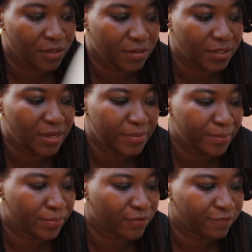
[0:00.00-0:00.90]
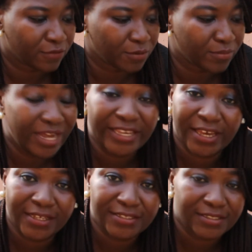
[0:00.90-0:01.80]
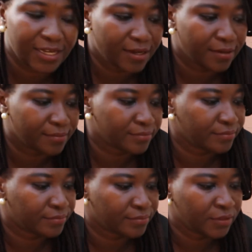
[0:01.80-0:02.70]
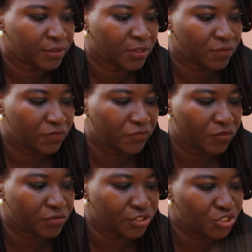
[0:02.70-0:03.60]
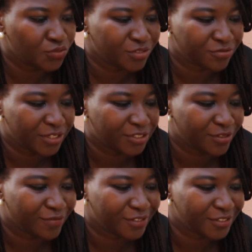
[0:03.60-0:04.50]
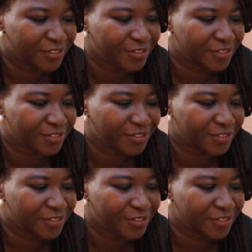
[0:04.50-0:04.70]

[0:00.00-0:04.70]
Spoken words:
the yam I bought from the market. We've consumed the rest of it,